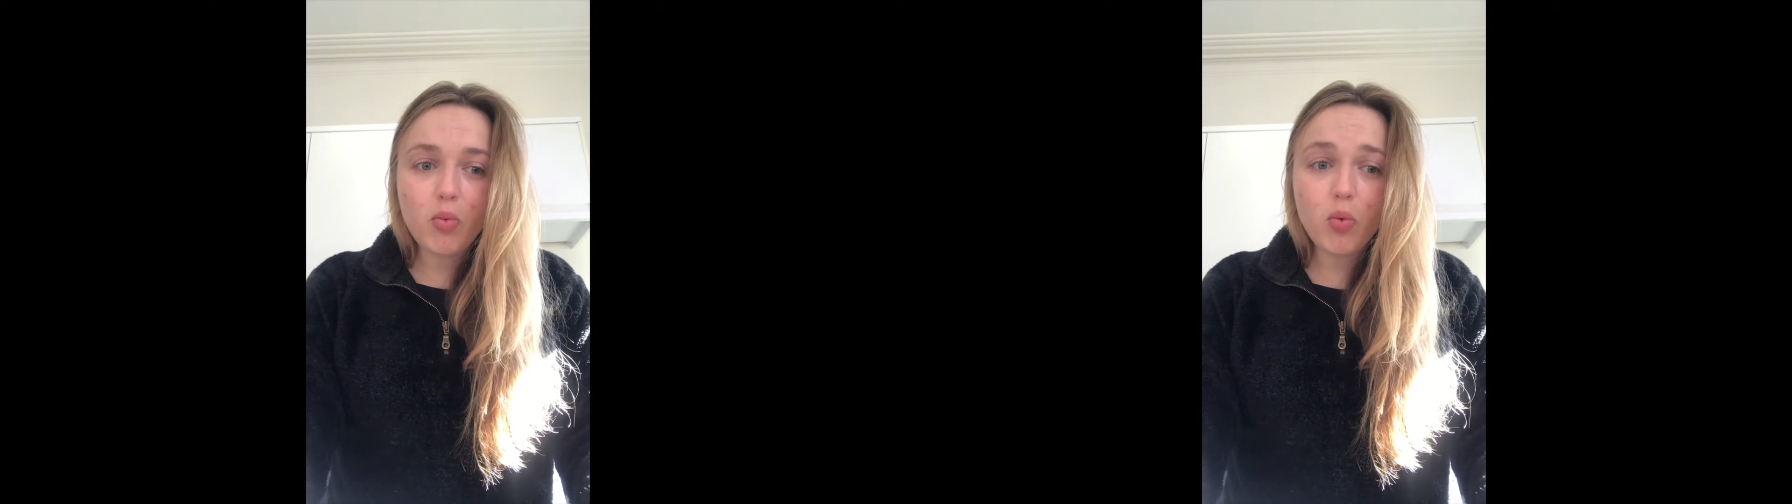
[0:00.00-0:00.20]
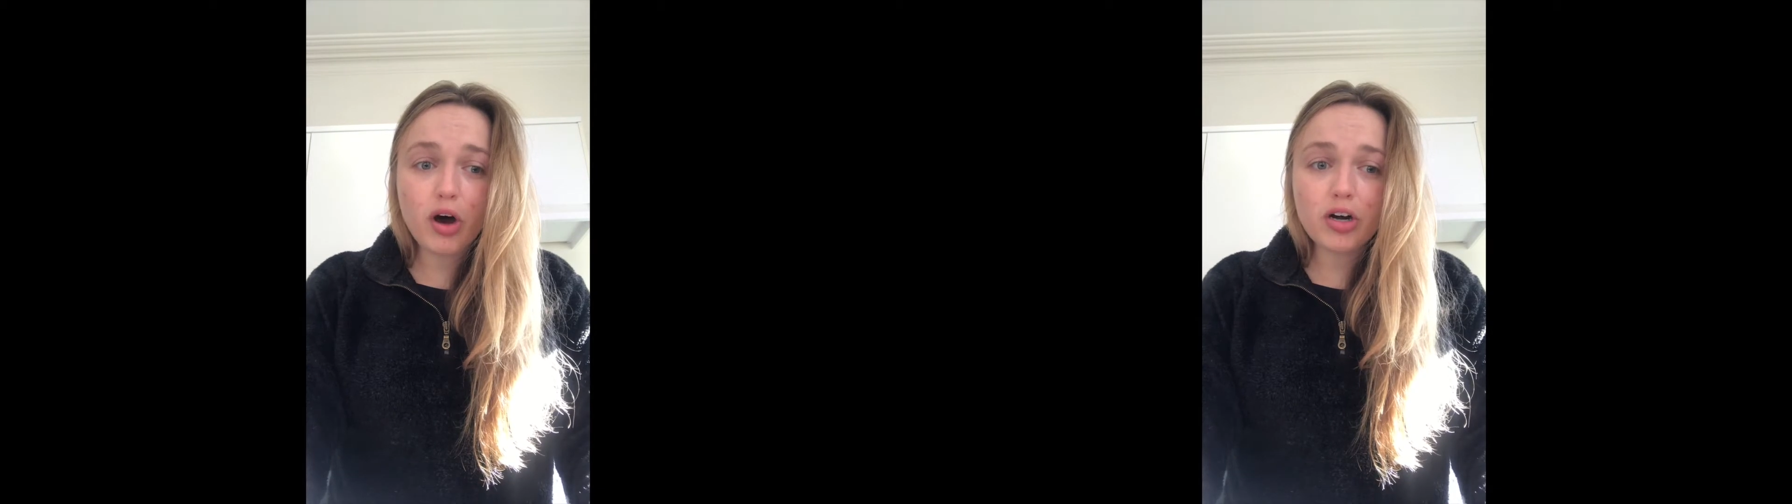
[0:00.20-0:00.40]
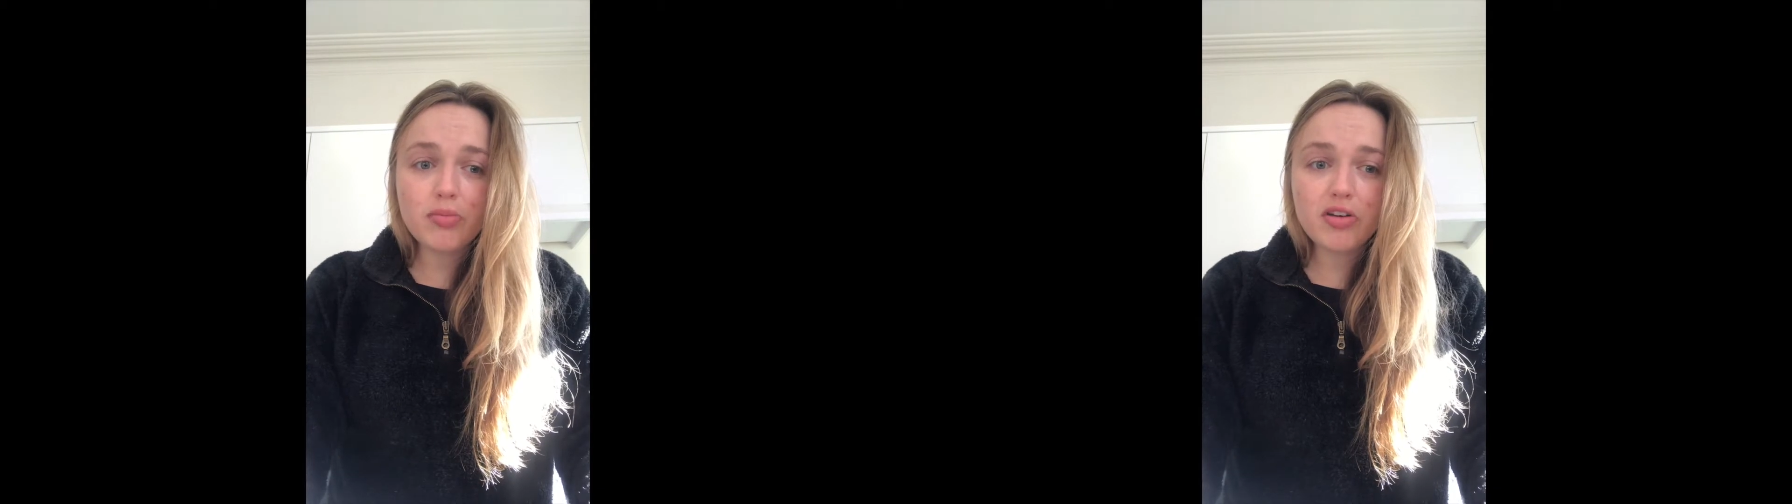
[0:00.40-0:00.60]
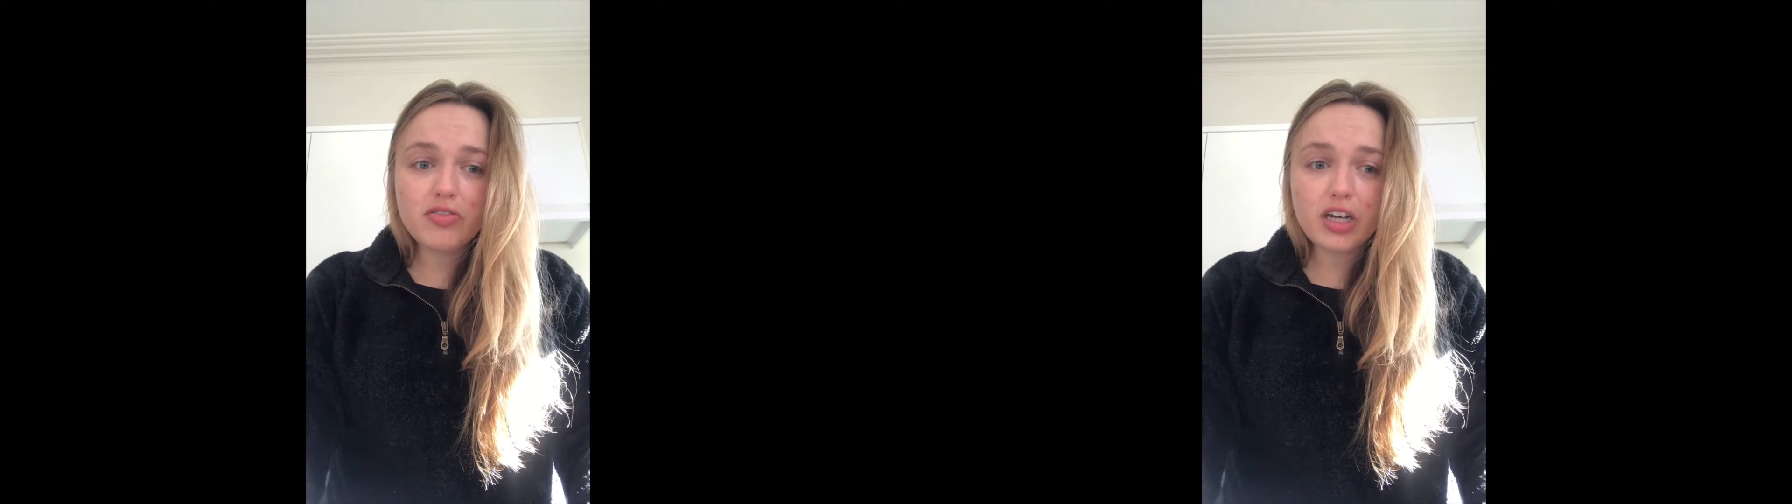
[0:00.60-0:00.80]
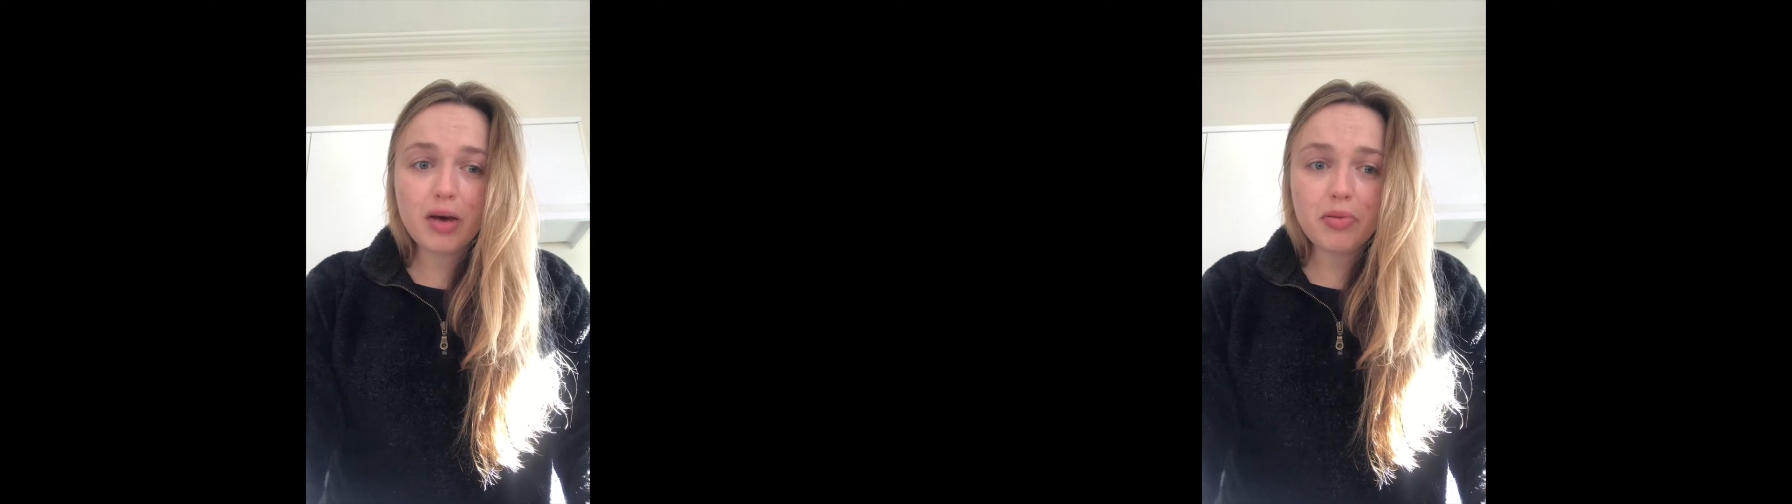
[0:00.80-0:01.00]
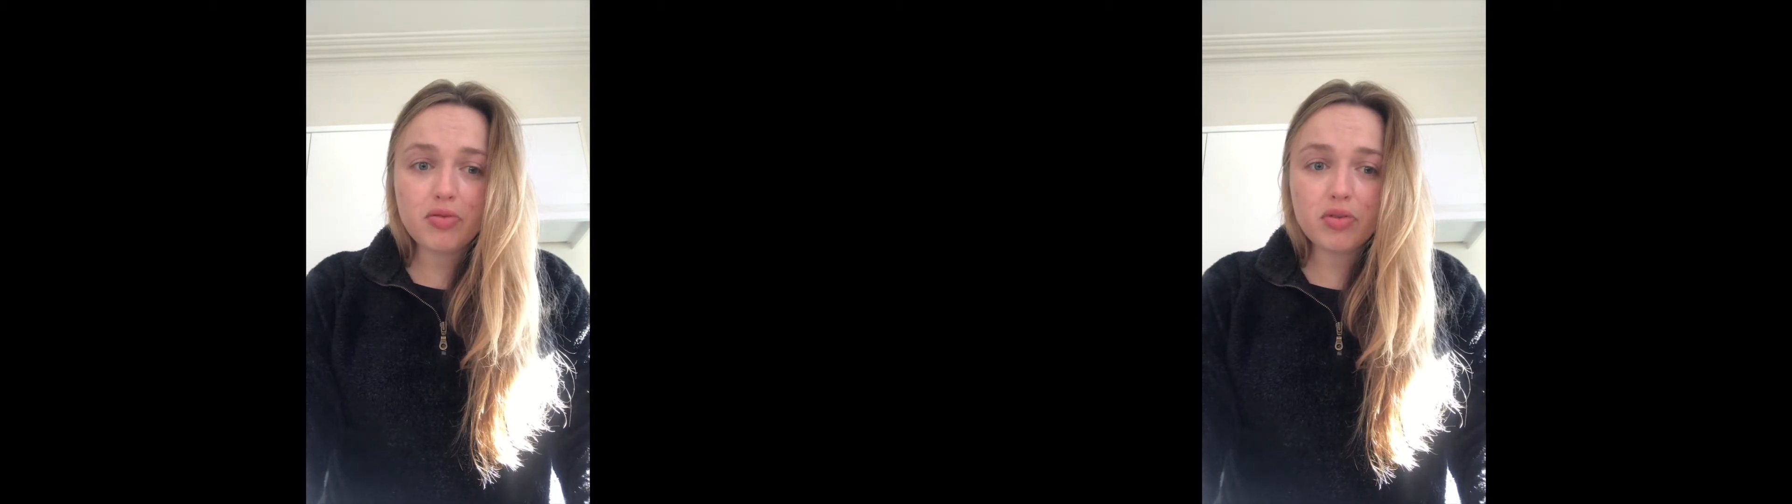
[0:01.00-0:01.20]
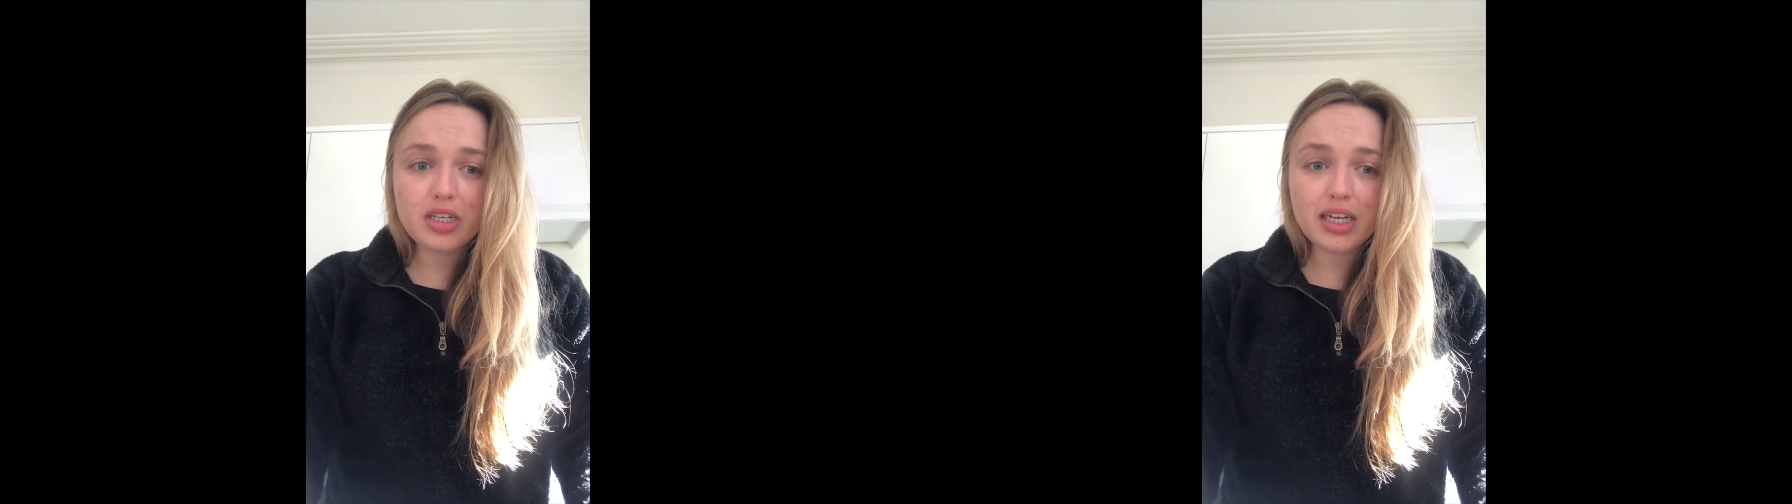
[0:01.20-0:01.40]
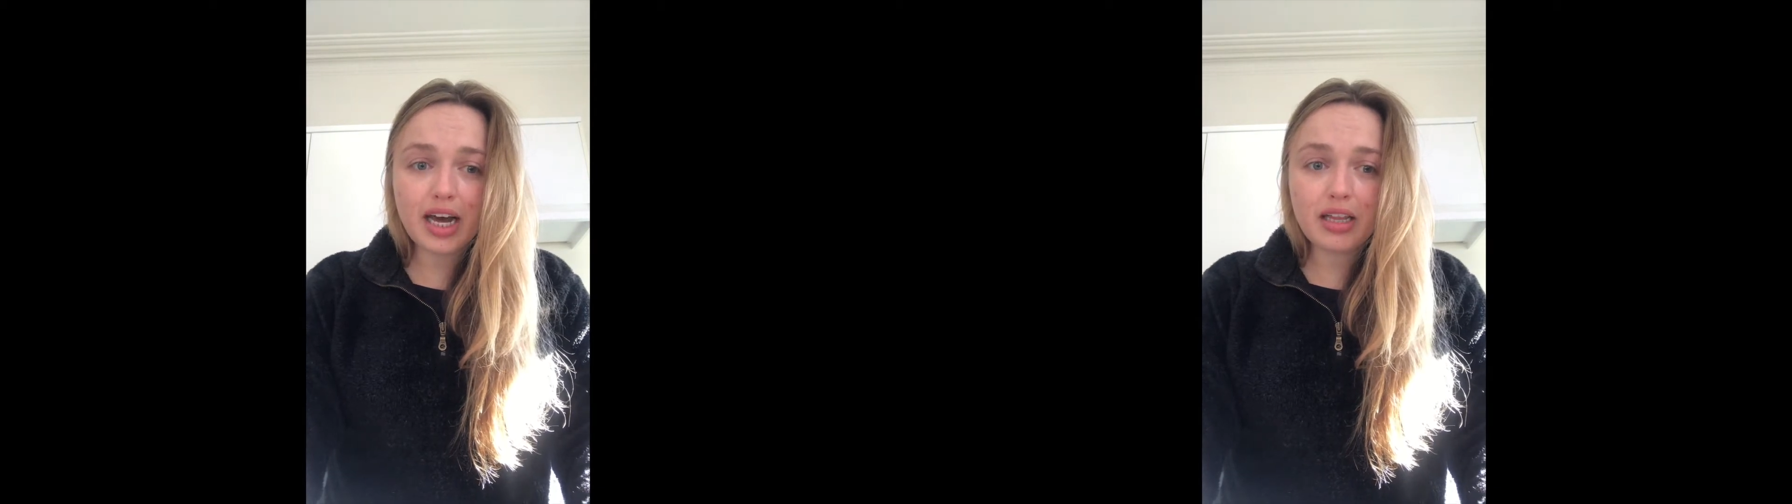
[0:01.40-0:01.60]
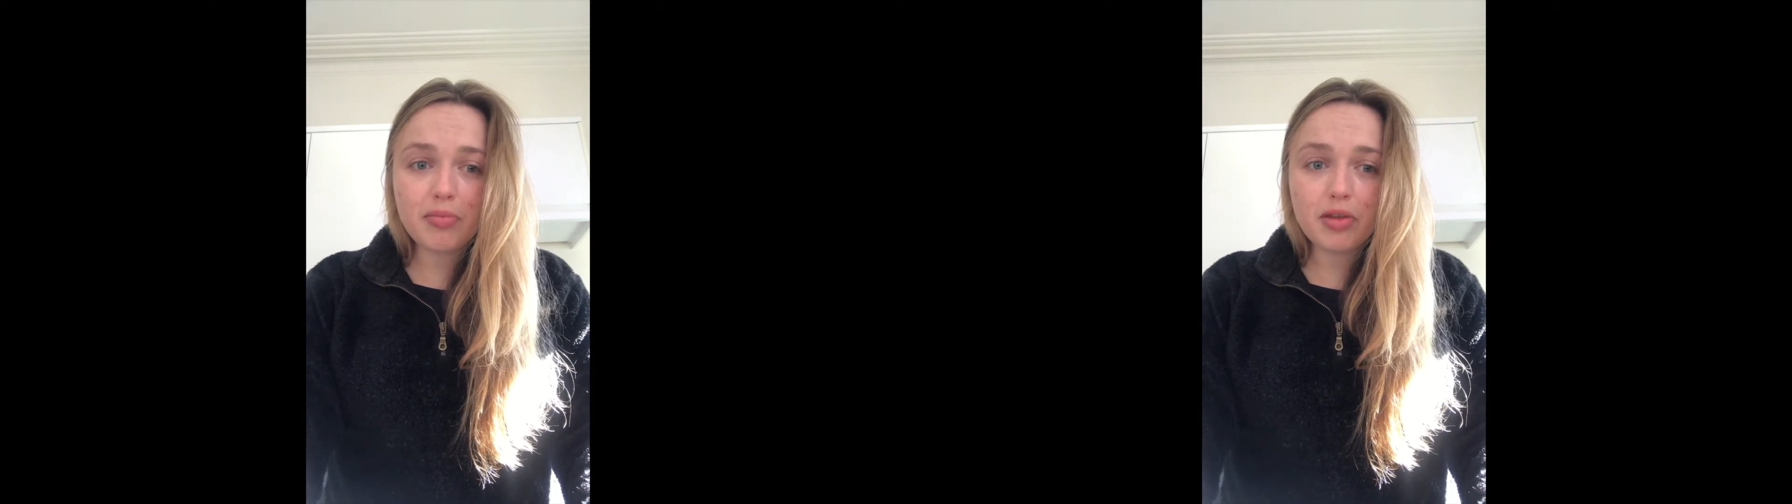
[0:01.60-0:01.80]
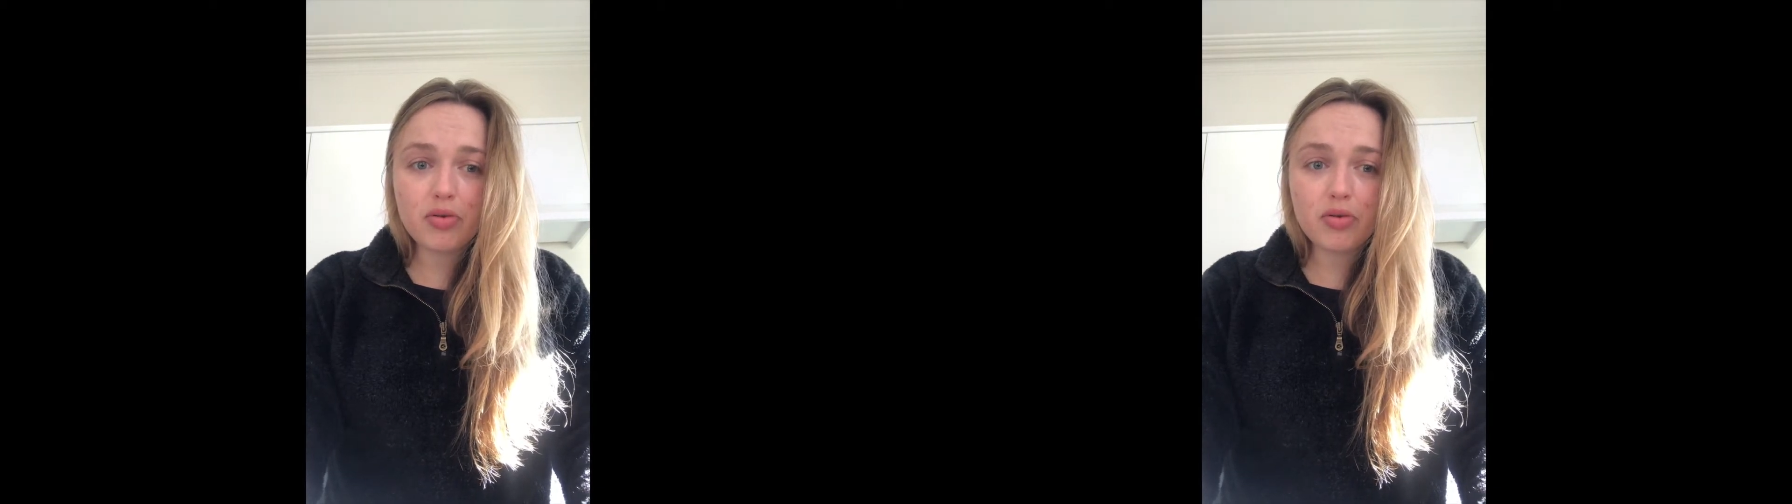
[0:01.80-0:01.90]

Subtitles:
Water moves up through the xylem